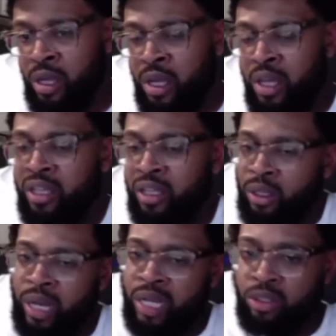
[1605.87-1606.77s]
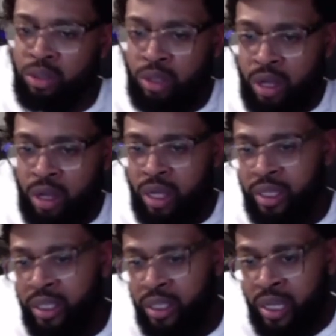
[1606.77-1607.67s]
little hustle on.
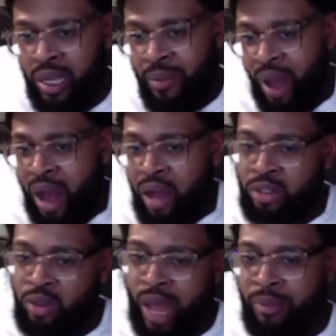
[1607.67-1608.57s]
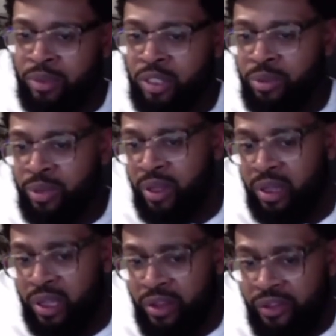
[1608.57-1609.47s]
And my hustle happens to be
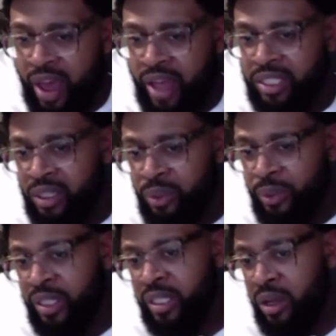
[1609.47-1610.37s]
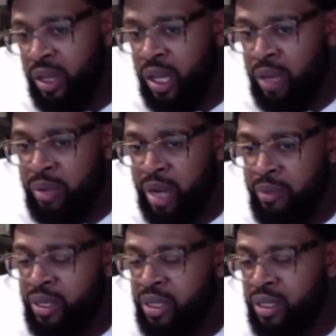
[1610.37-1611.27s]
the fashion and retail game, but I've
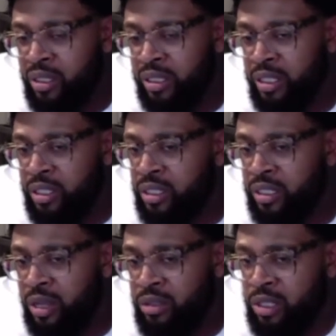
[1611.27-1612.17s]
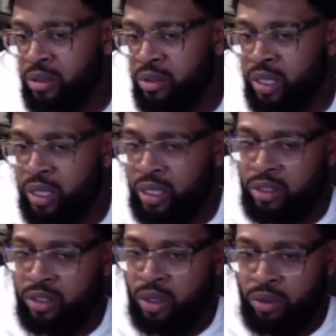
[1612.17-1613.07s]
been in this shit since I was a little kid.
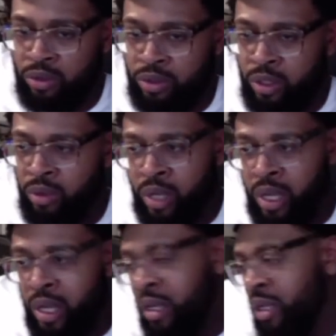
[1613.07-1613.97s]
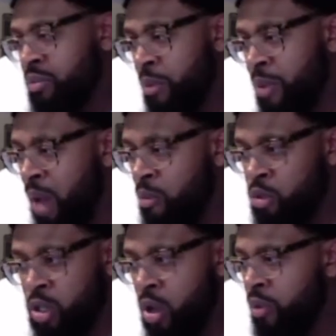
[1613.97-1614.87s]
So, my mom was
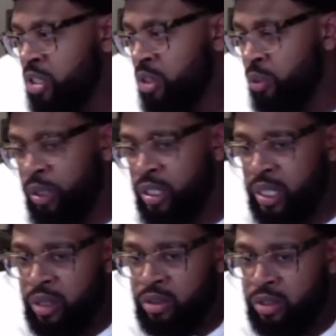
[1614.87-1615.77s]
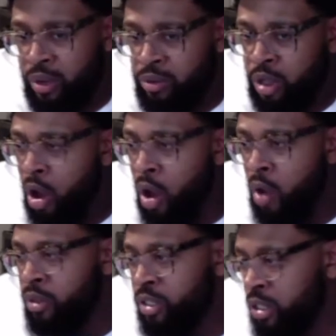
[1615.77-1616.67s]
always in retail, so I was
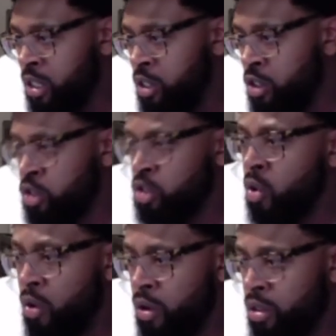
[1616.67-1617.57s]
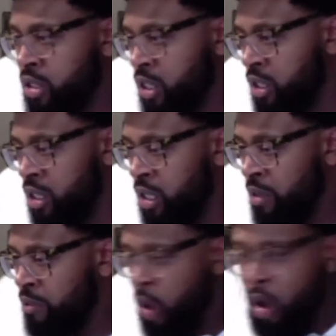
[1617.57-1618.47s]
always in stores and in the
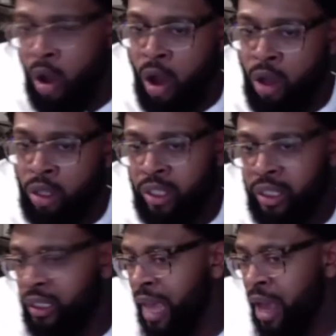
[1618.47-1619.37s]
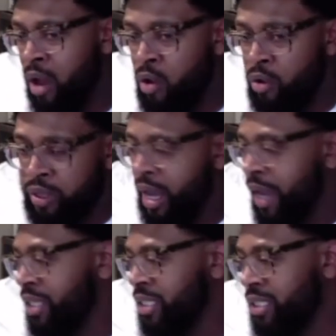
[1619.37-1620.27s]
mall and that whole thing. I
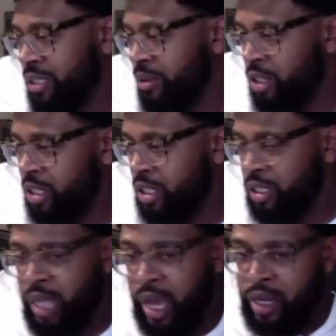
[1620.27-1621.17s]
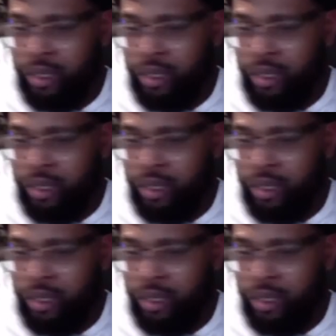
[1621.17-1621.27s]
guess it's just kind of,